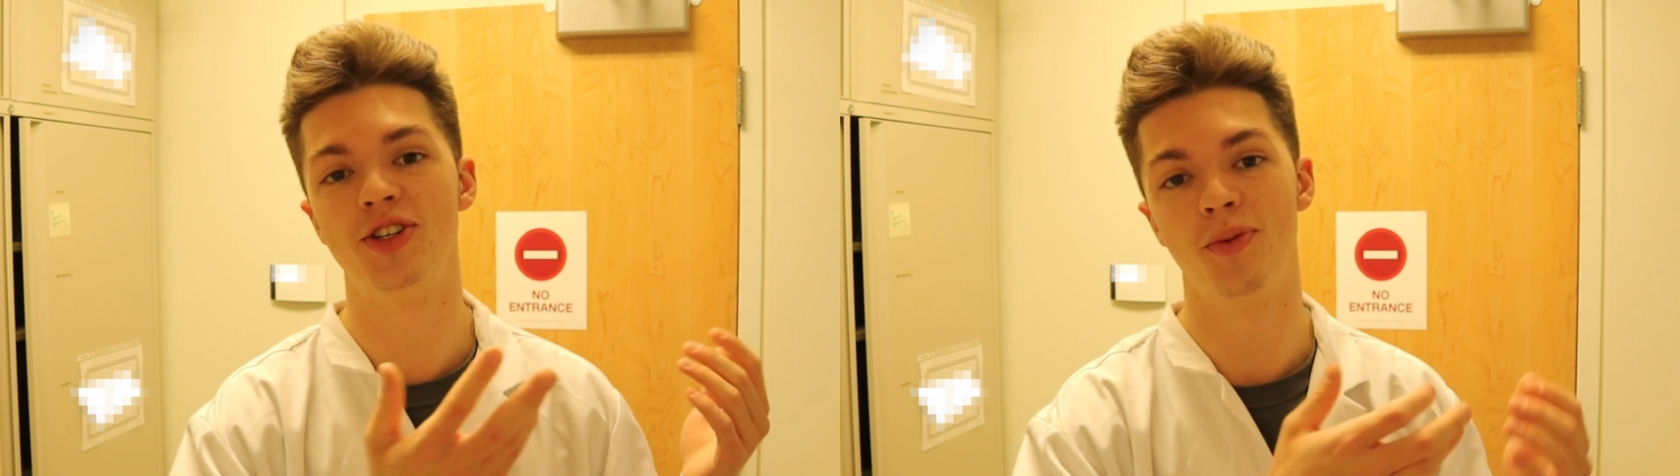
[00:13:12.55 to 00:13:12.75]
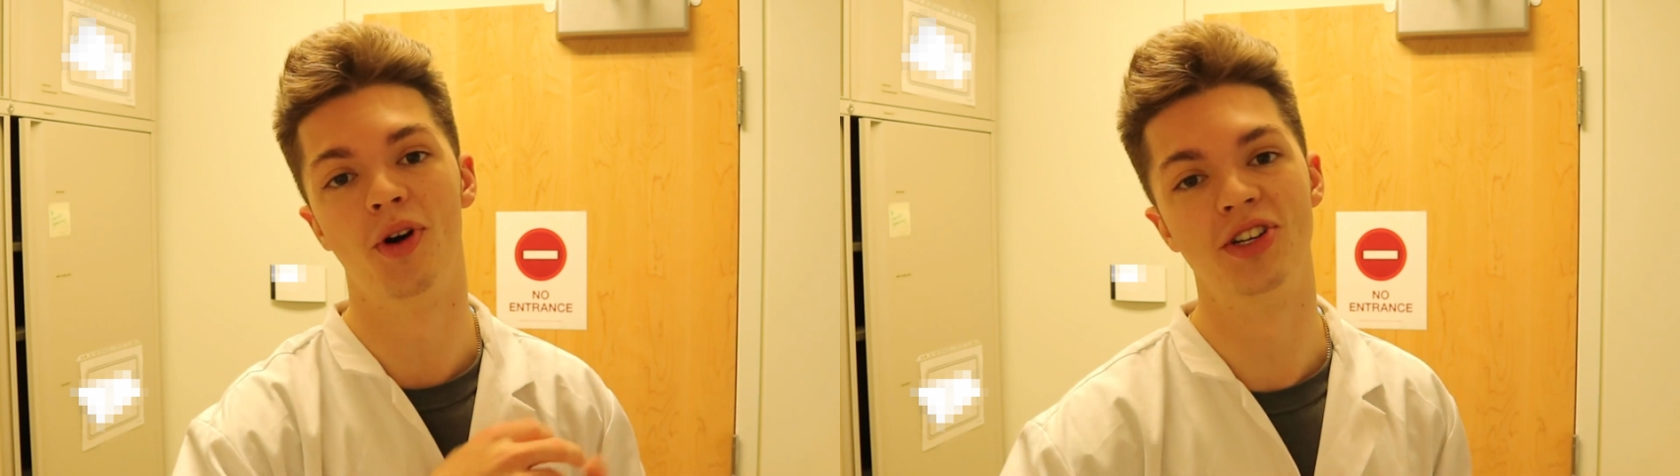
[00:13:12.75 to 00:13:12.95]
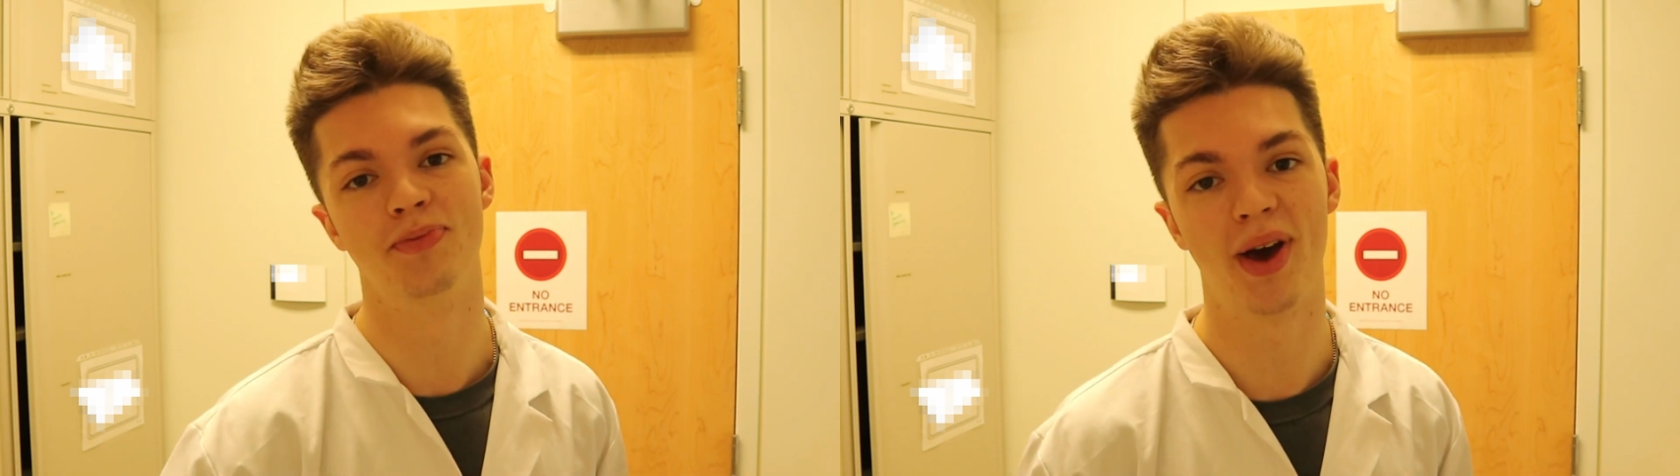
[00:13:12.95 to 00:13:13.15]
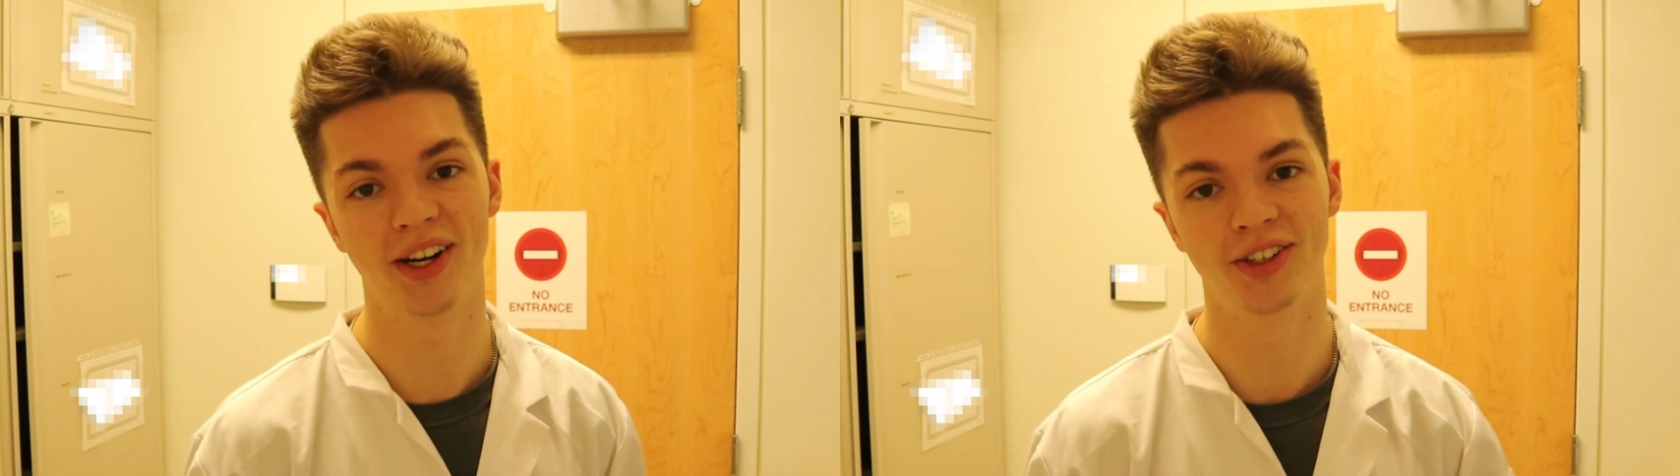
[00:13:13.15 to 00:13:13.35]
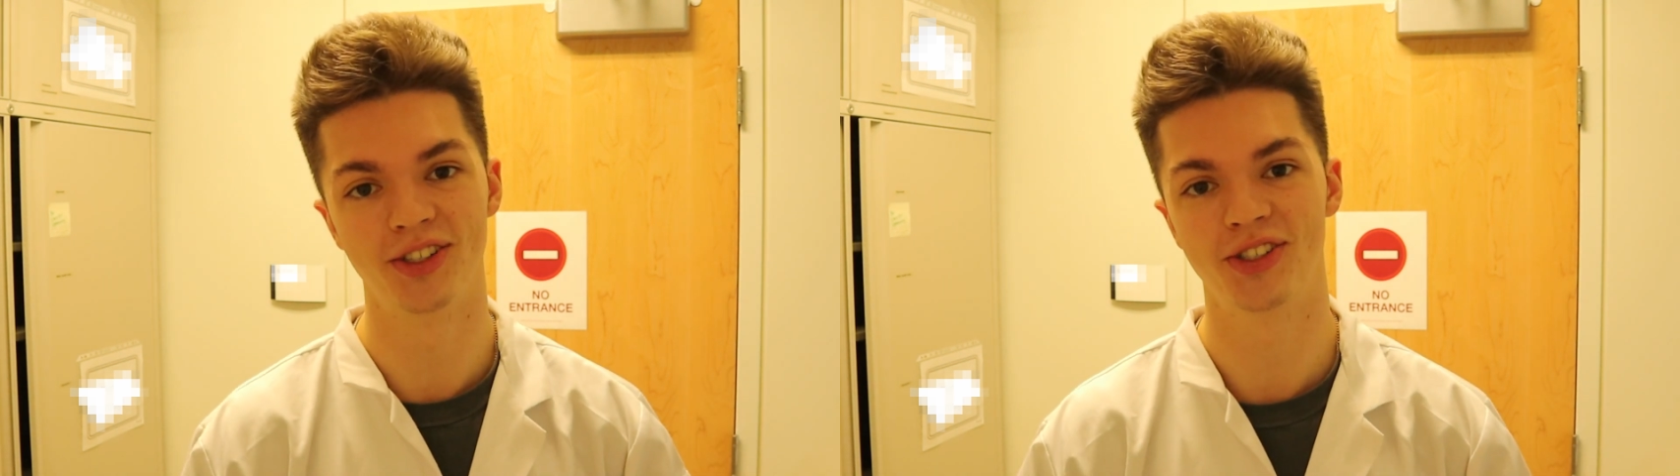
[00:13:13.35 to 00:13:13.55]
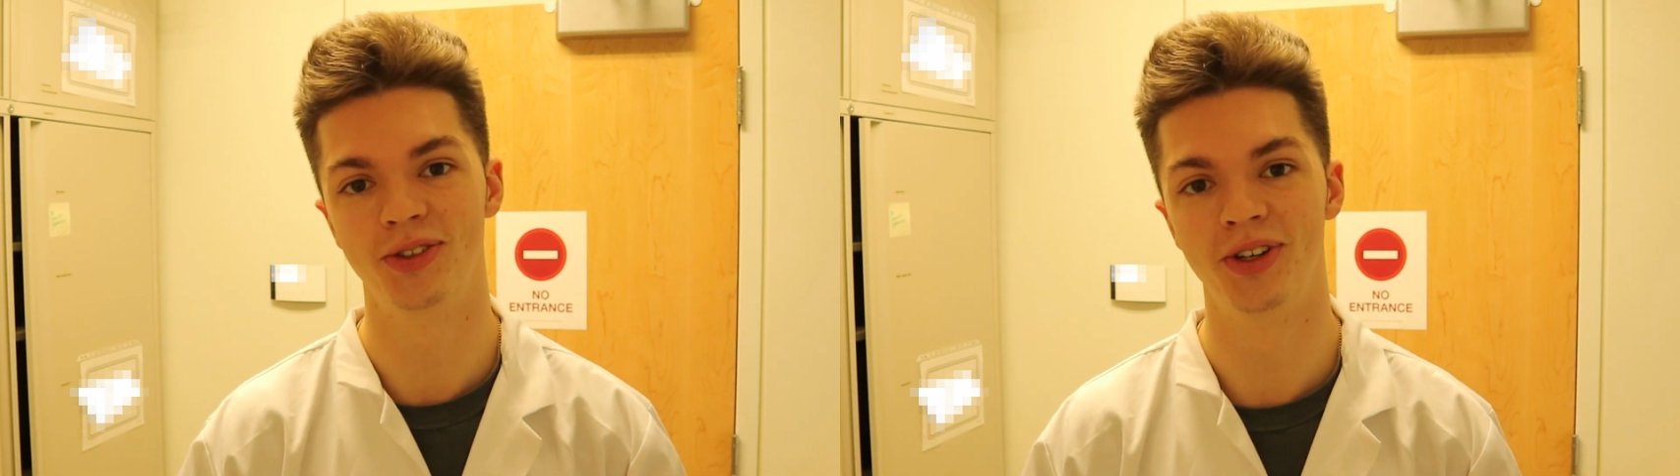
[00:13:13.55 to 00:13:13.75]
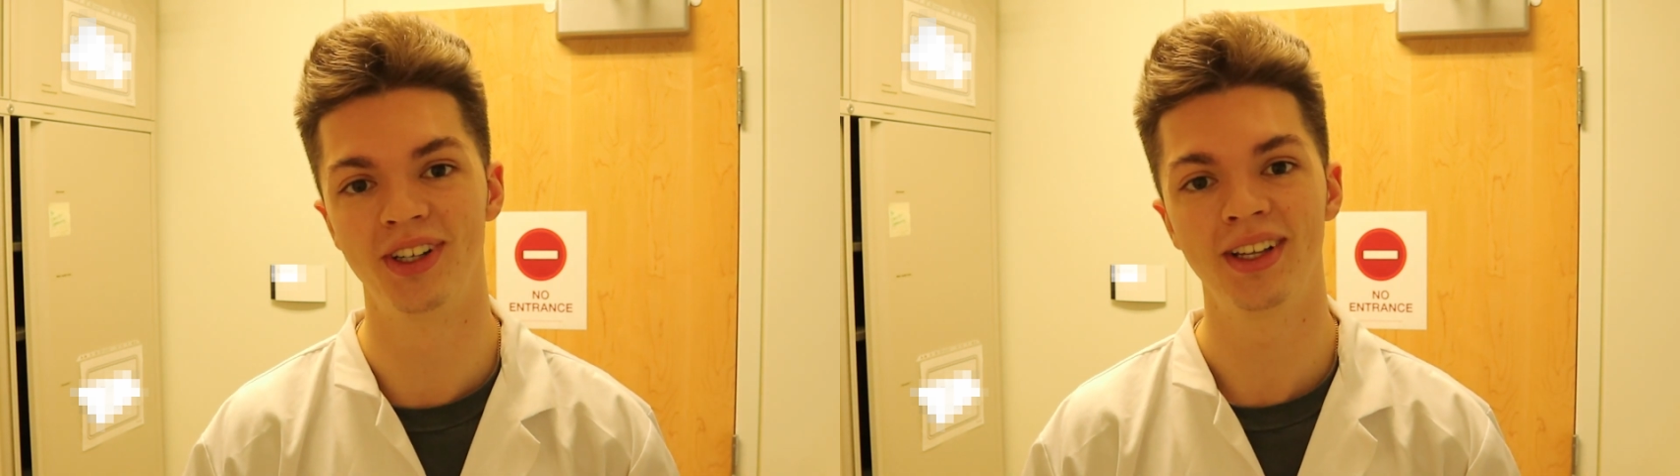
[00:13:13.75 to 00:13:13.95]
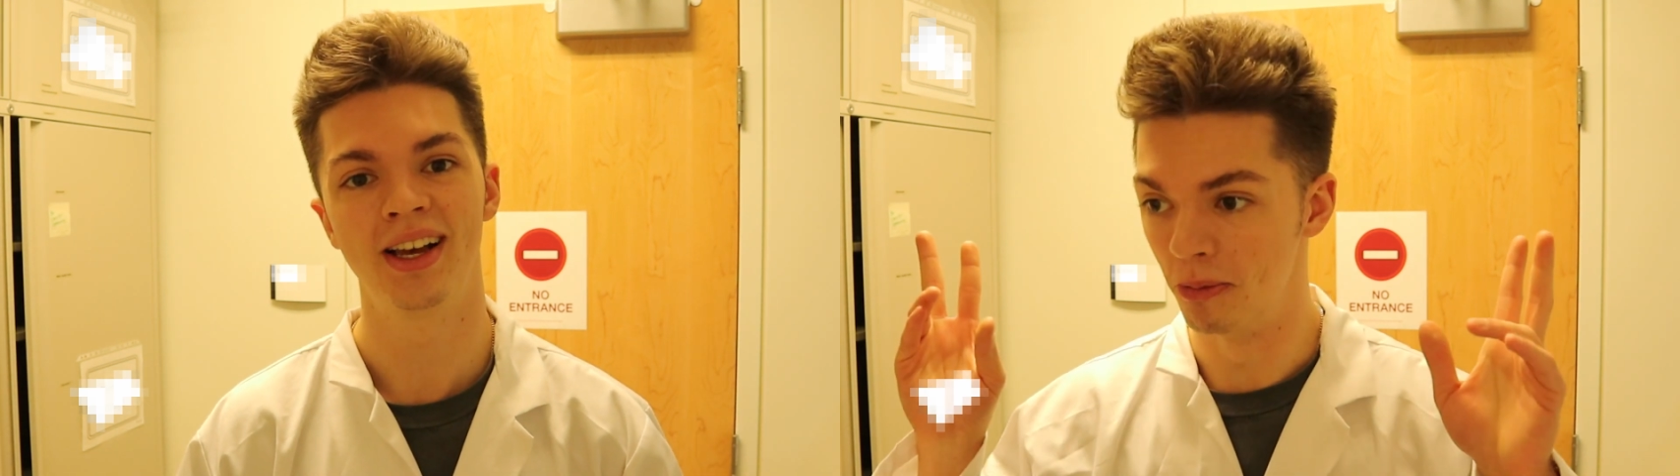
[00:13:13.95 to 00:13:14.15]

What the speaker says: towards medical school.